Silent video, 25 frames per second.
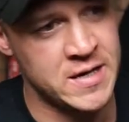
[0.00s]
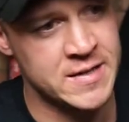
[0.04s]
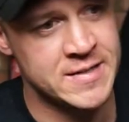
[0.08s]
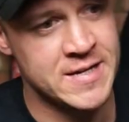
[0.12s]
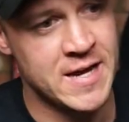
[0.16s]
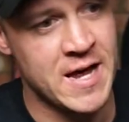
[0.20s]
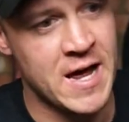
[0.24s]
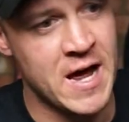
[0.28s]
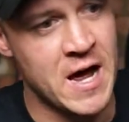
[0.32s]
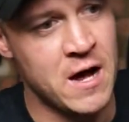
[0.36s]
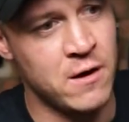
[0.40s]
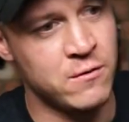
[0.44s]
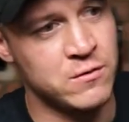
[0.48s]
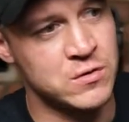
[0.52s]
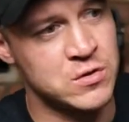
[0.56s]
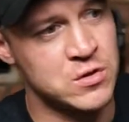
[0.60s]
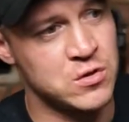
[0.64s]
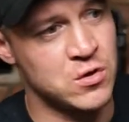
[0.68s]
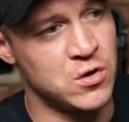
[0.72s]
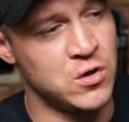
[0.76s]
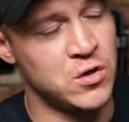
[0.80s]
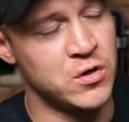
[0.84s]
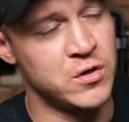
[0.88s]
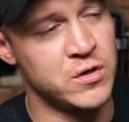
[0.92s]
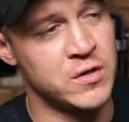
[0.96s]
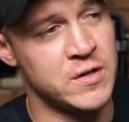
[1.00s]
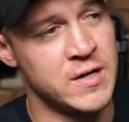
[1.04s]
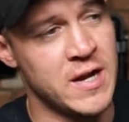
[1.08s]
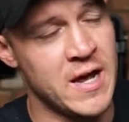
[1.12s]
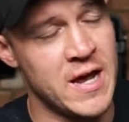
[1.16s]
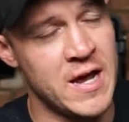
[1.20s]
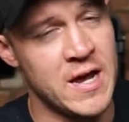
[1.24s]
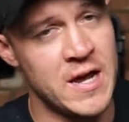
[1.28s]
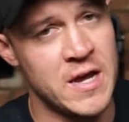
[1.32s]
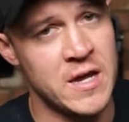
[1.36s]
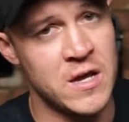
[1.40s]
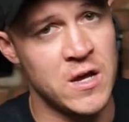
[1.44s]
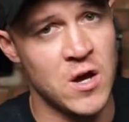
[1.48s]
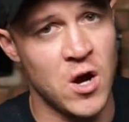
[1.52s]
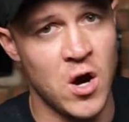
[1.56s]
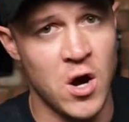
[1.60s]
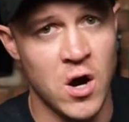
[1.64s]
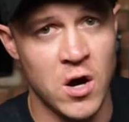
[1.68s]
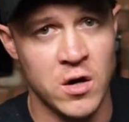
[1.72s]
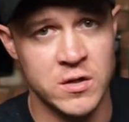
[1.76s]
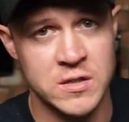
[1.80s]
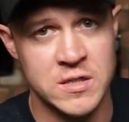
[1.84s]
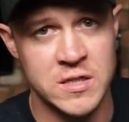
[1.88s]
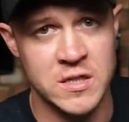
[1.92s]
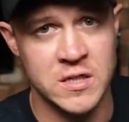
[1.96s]
is housed on a
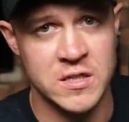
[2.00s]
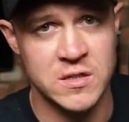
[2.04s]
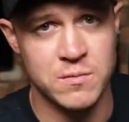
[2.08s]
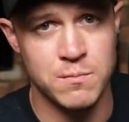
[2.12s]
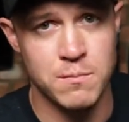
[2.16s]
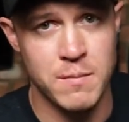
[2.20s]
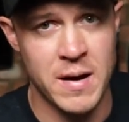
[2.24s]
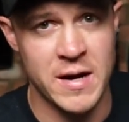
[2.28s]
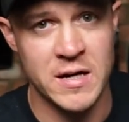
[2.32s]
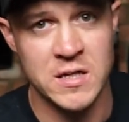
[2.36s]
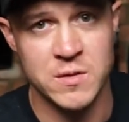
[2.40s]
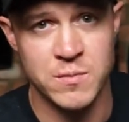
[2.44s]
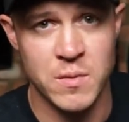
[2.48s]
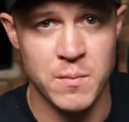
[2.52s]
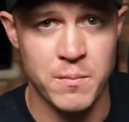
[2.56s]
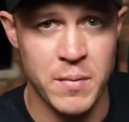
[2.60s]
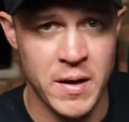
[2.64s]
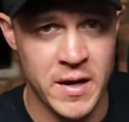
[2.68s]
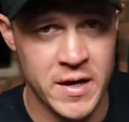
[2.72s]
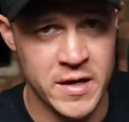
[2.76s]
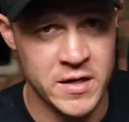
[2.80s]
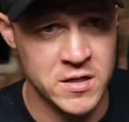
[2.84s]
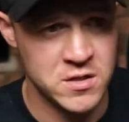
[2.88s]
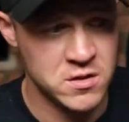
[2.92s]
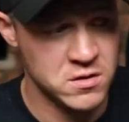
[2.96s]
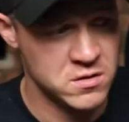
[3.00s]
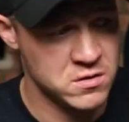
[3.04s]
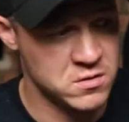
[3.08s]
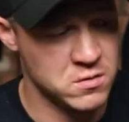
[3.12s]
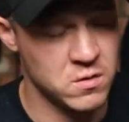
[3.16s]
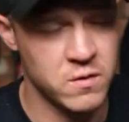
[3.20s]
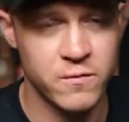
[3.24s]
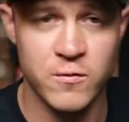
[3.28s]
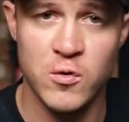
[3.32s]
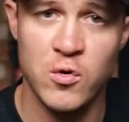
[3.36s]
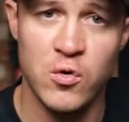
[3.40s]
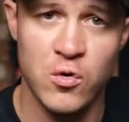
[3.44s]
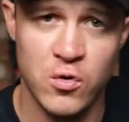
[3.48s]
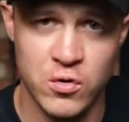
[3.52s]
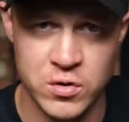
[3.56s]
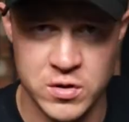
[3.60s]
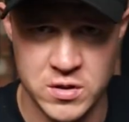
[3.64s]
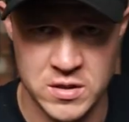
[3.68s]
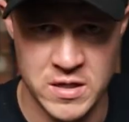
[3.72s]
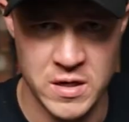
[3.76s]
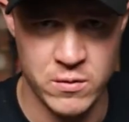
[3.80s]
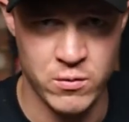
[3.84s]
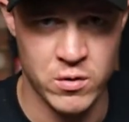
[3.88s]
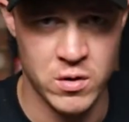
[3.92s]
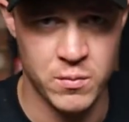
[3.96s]
artist management page, so of
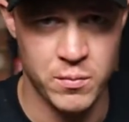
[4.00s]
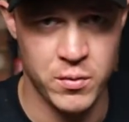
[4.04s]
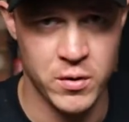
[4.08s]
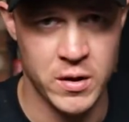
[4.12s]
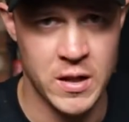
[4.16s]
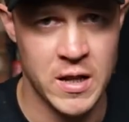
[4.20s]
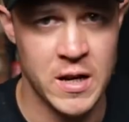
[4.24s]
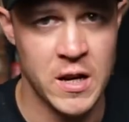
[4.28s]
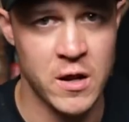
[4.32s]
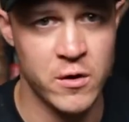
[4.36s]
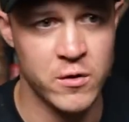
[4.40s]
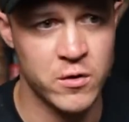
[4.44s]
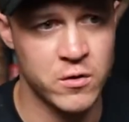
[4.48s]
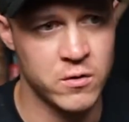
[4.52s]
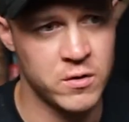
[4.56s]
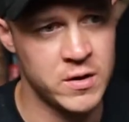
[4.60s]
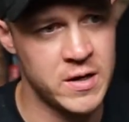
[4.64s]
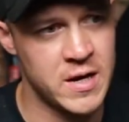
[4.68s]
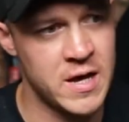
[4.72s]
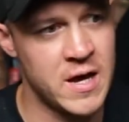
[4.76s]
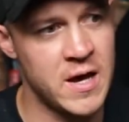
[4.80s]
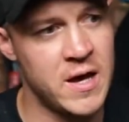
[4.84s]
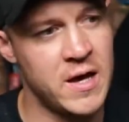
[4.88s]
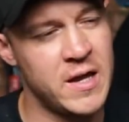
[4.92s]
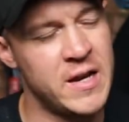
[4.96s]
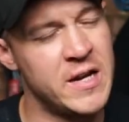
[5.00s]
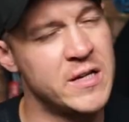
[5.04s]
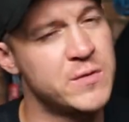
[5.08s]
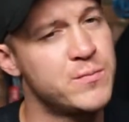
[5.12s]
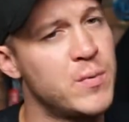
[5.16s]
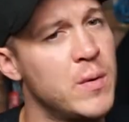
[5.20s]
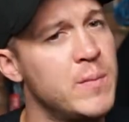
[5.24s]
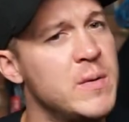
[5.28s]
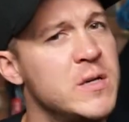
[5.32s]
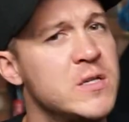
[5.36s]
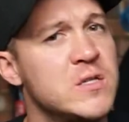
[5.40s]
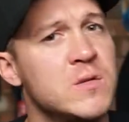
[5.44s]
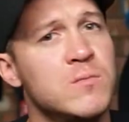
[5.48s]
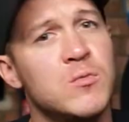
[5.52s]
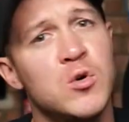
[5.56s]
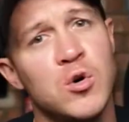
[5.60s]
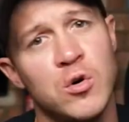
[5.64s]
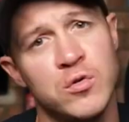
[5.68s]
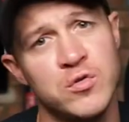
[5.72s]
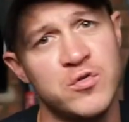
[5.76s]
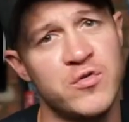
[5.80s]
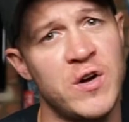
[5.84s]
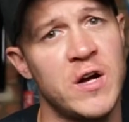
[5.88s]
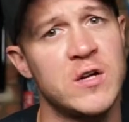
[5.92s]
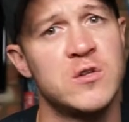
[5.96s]
course they want to put their logo on there, and there's probably some
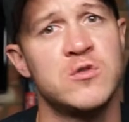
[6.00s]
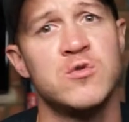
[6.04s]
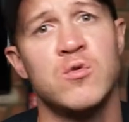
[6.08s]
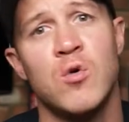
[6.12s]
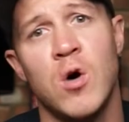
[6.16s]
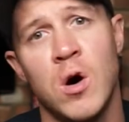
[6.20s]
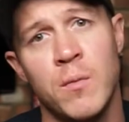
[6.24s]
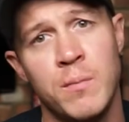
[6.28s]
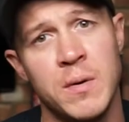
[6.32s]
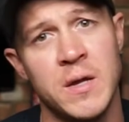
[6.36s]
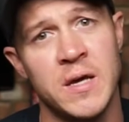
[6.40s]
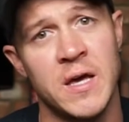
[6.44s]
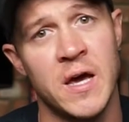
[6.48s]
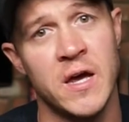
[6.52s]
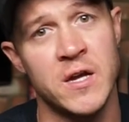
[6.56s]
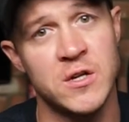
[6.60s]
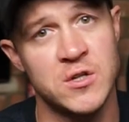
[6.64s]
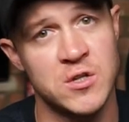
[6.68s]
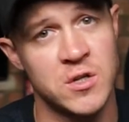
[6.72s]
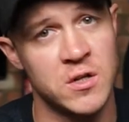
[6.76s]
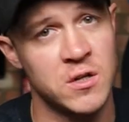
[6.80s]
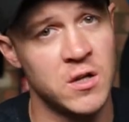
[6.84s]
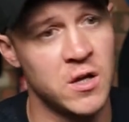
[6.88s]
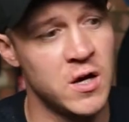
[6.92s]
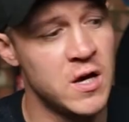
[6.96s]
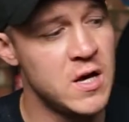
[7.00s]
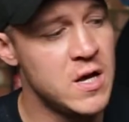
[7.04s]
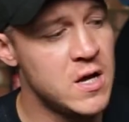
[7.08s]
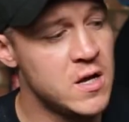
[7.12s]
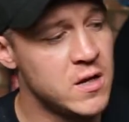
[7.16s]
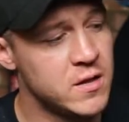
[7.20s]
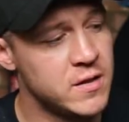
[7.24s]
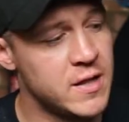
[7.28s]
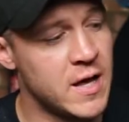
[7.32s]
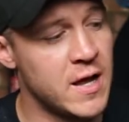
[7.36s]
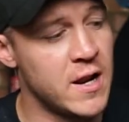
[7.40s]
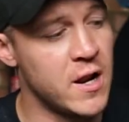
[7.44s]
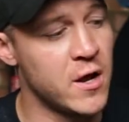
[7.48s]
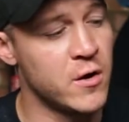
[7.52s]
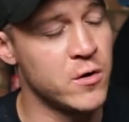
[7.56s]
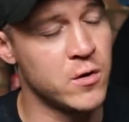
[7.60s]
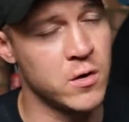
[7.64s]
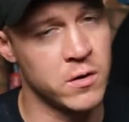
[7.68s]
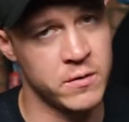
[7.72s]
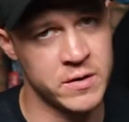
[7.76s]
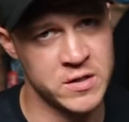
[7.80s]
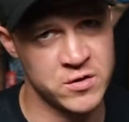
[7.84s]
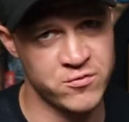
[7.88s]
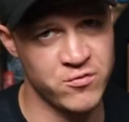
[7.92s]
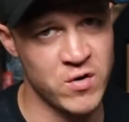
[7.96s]
contractual obligation that their
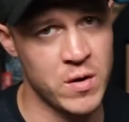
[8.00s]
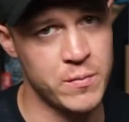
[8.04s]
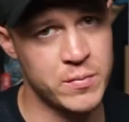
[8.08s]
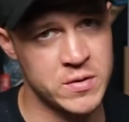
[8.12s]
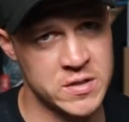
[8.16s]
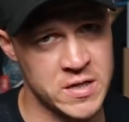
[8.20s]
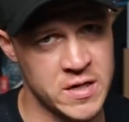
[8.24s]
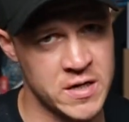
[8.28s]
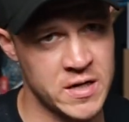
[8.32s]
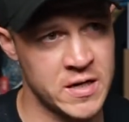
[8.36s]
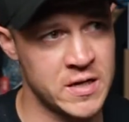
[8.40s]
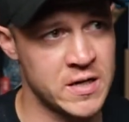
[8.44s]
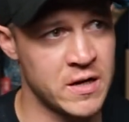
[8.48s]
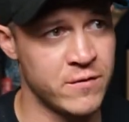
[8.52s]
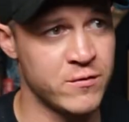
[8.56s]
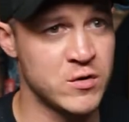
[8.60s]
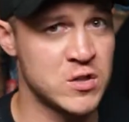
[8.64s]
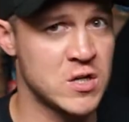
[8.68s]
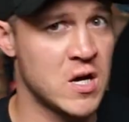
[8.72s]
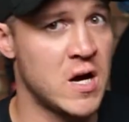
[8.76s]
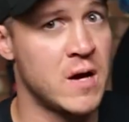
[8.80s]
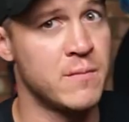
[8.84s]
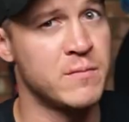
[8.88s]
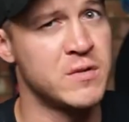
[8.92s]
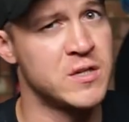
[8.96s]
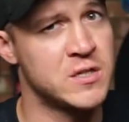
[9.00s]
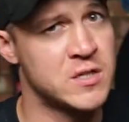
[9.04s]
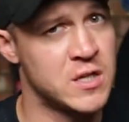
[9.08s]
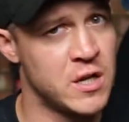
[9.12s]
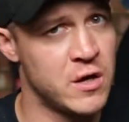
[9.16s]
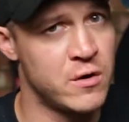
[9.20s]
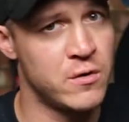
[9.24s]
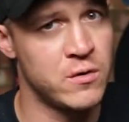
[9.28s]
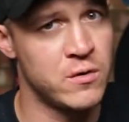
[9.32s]
logo is represented every time this